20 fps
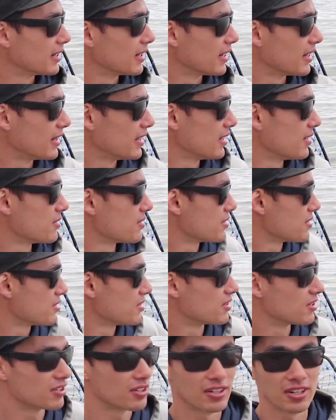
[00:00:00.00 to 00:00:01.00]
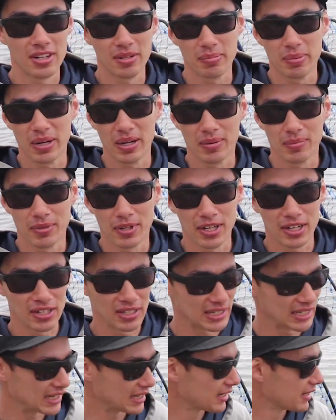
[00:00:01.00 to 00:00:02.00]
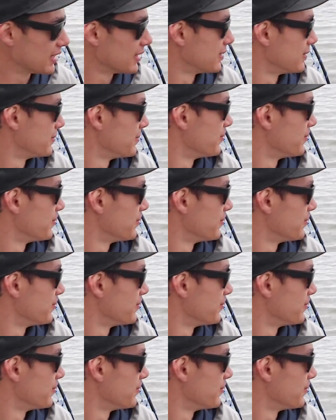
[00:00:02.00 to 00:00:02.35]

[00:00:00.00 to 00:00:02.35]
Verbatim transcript: I think it was using 30 pound mono leader.